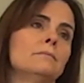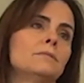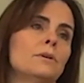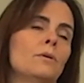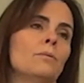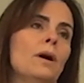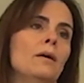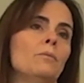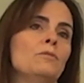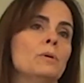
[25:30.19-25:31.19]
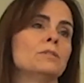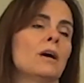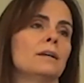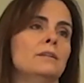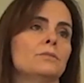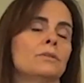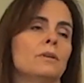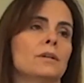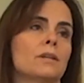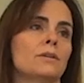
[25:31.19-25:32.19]
So uh, we've been talking to a
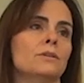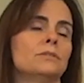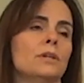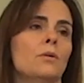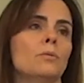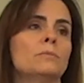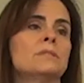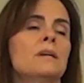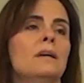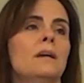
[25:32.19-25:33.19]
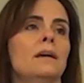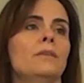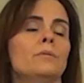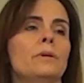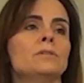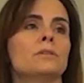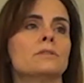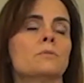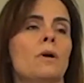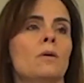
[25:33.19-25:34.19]
lot of the nursing homes in the region
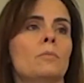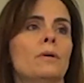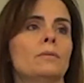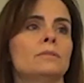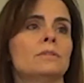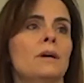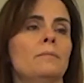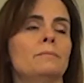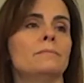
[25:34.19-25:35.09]
as well about um,